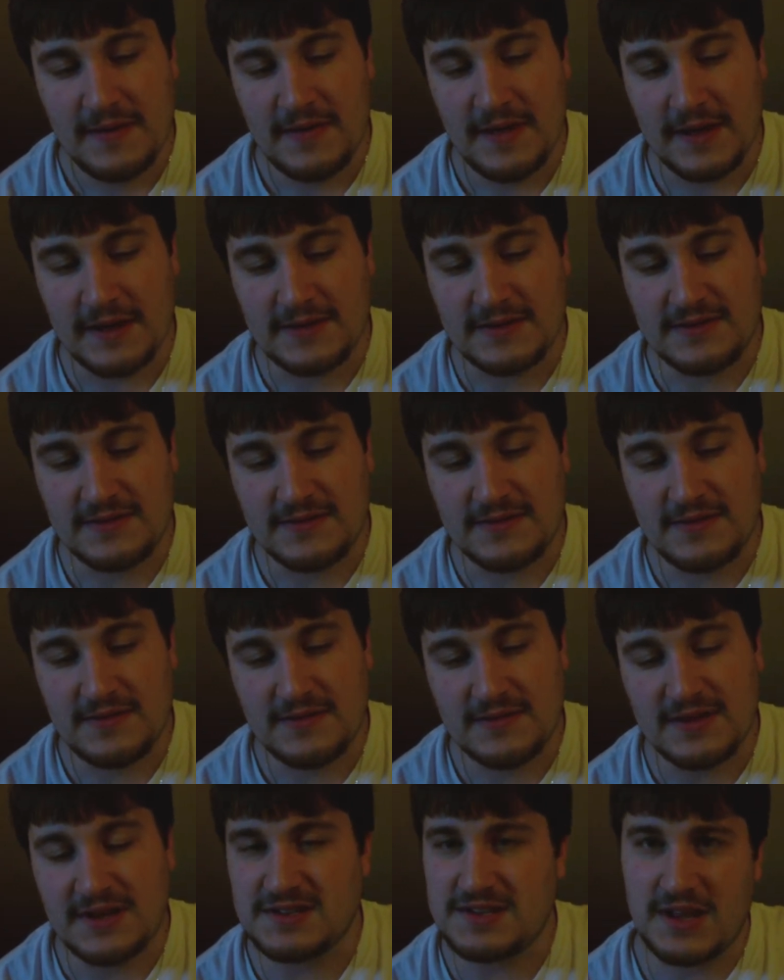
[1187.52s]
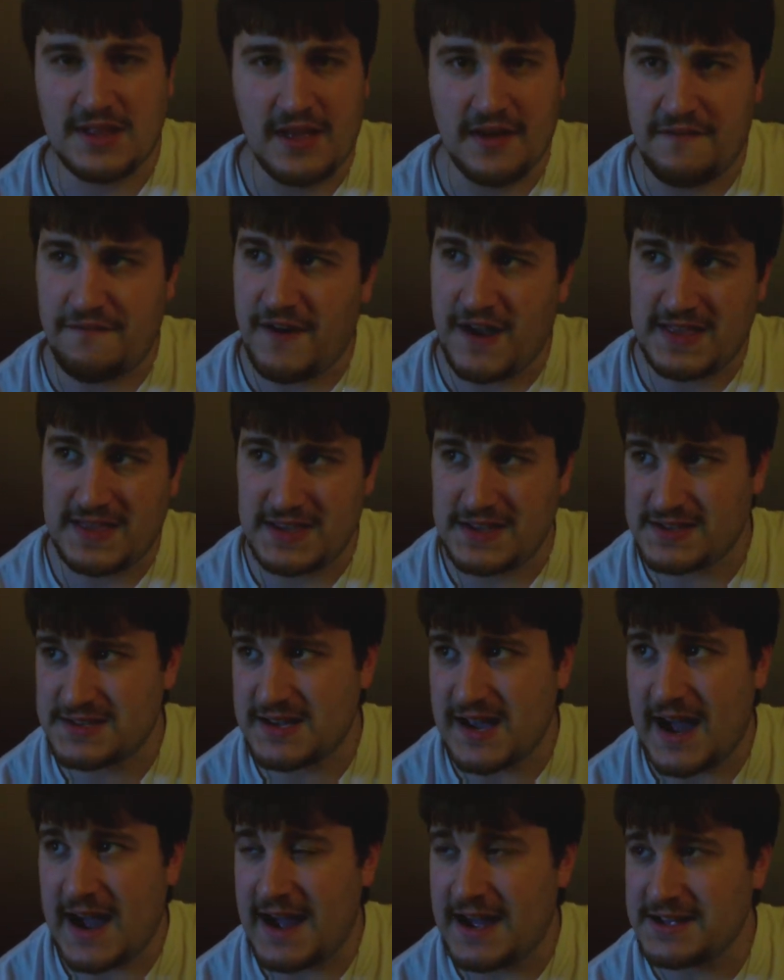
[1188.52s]
like because they like fight these
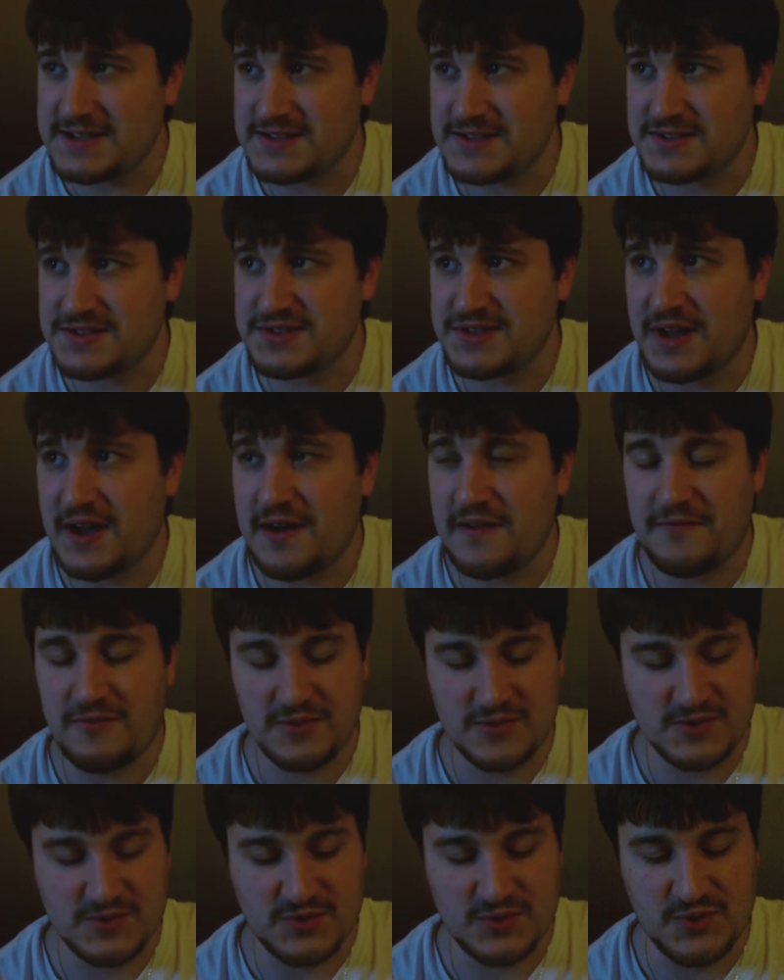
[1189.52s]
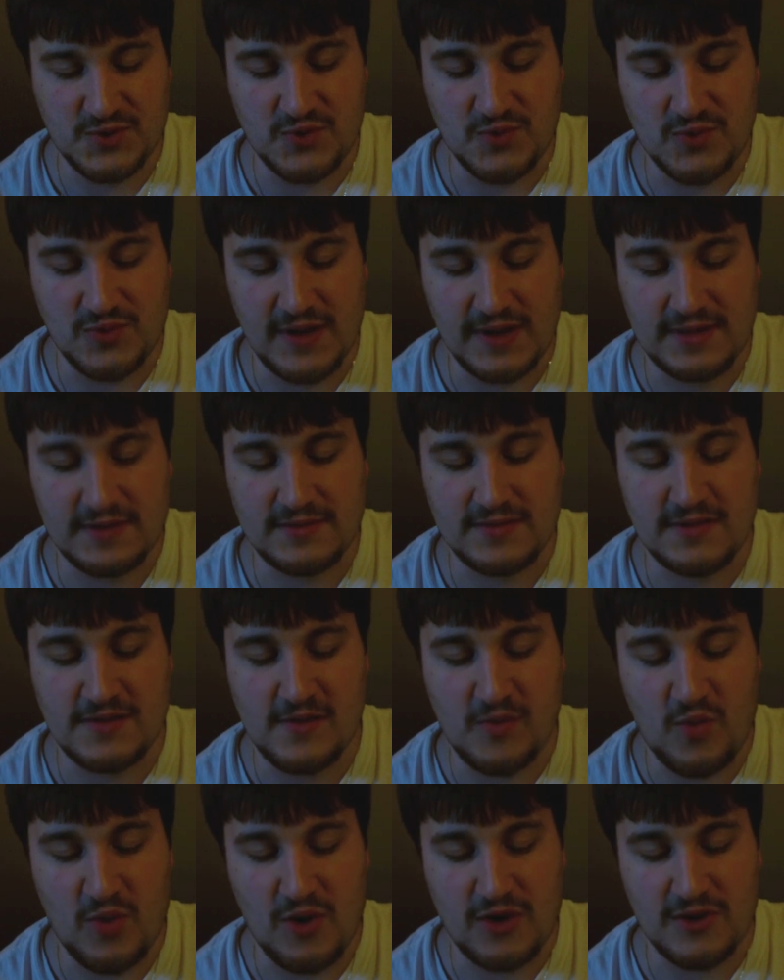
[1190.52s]
guys and stuff which is cool like
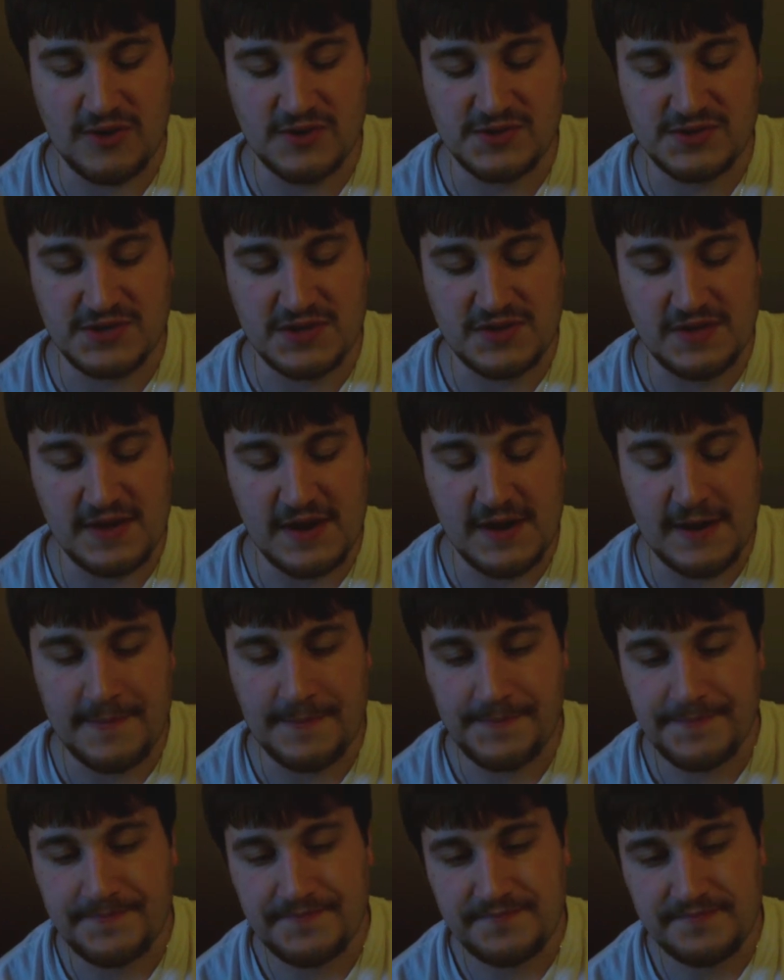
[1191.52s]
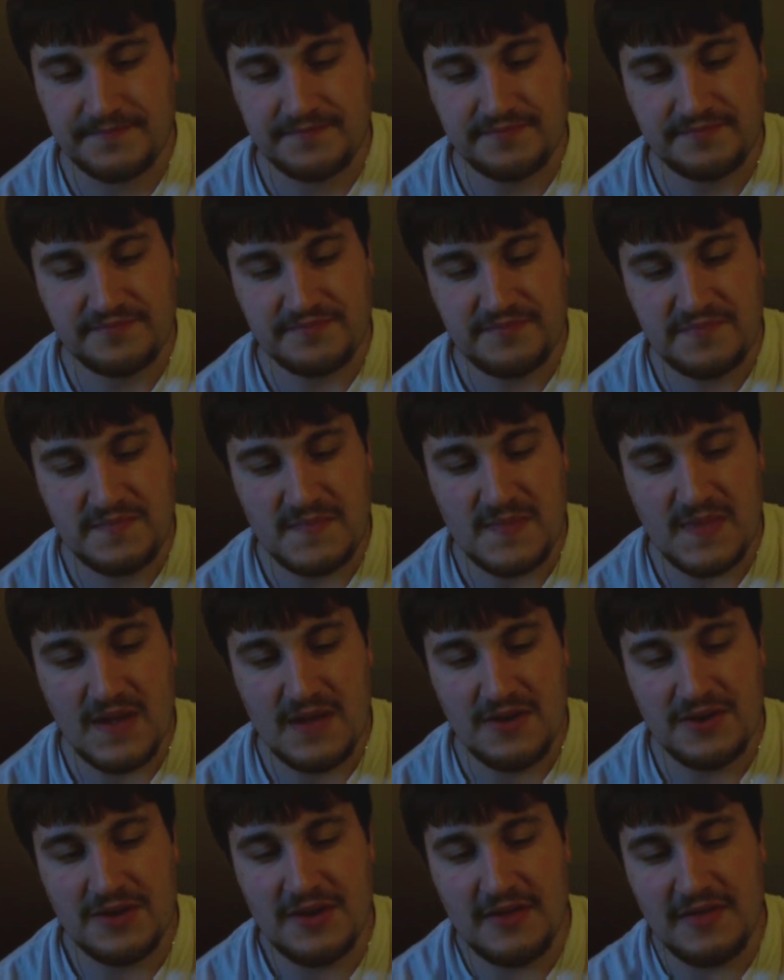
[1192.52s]
the workers in there
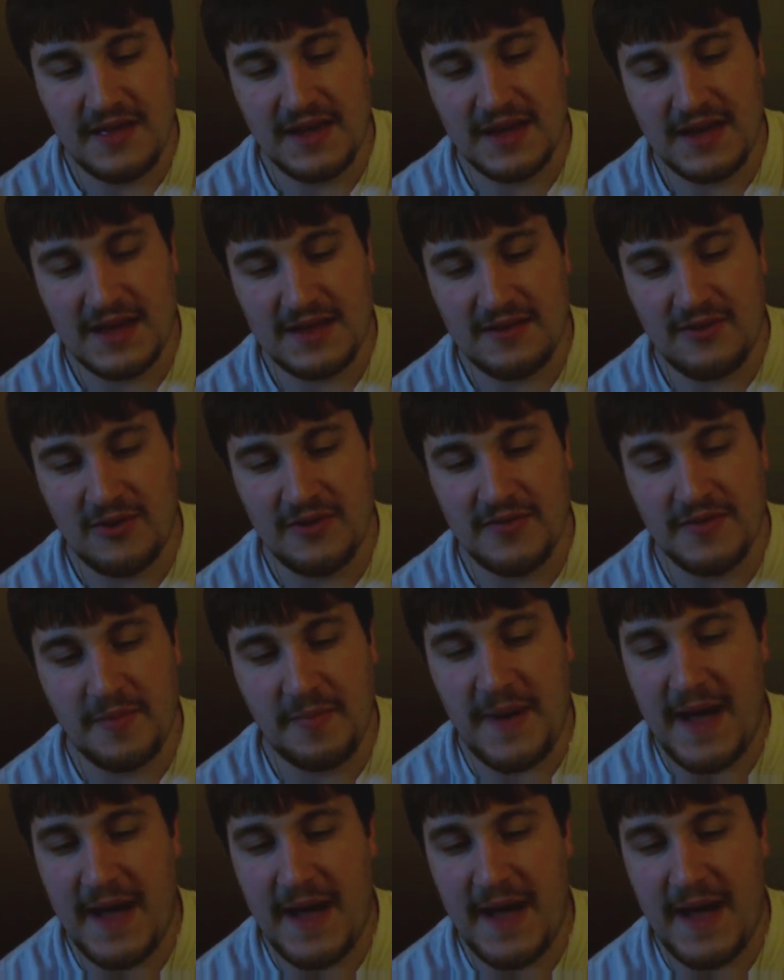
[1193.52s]
you know they get on the